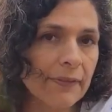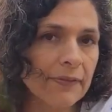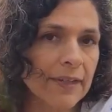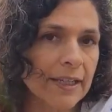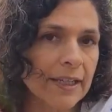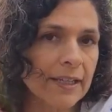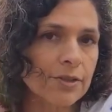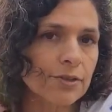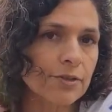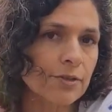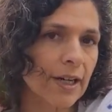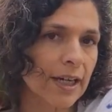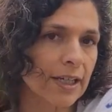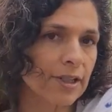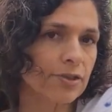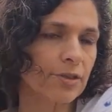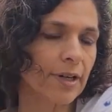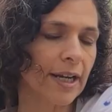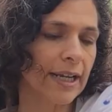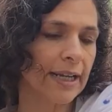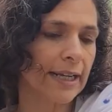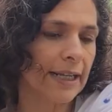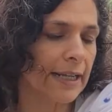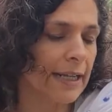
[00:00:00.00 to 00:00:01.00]
And the indirect
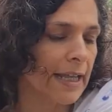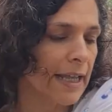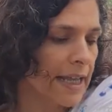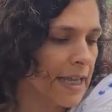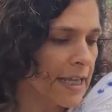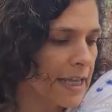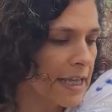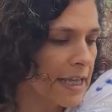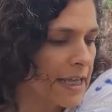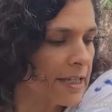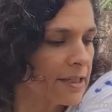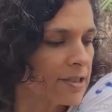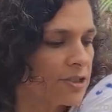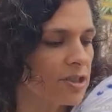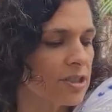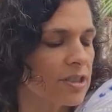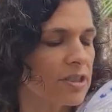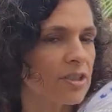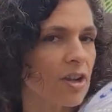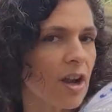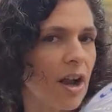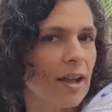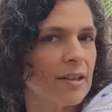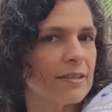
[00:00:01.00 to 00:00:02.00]
training is
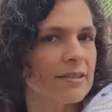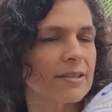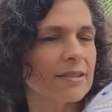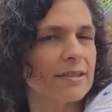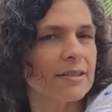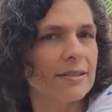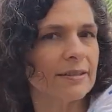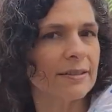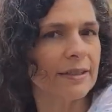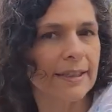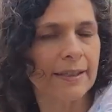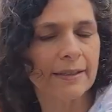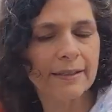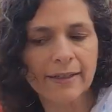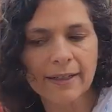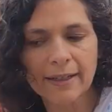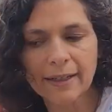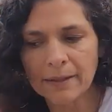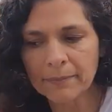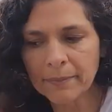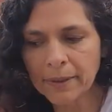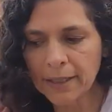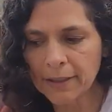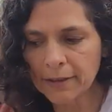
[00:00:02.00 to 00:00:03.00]
just constantly,
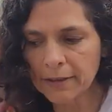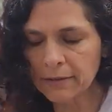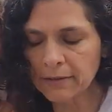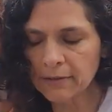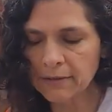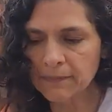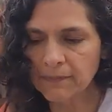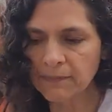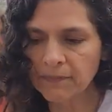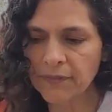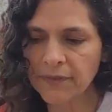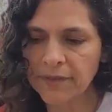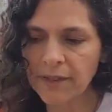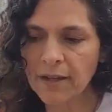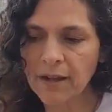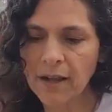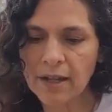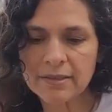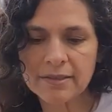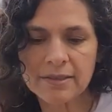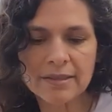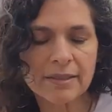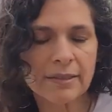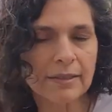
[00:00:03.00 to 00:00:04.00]
come here,
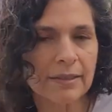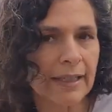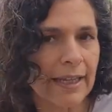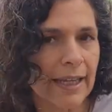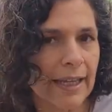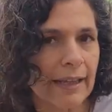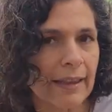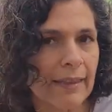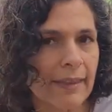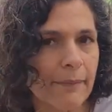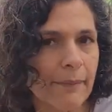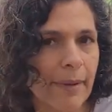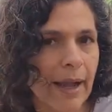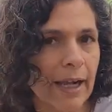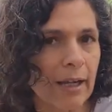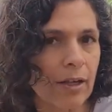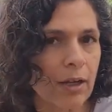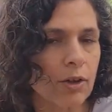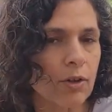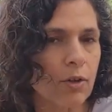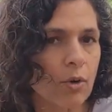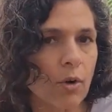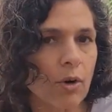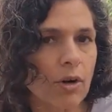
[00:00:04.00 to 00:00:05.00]
constantly getting them
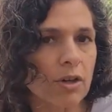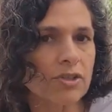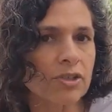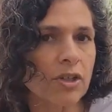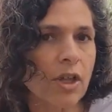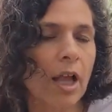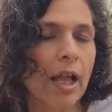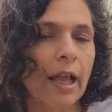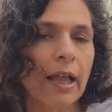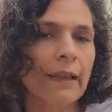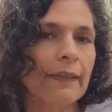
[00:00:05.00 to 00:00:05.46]
back on course.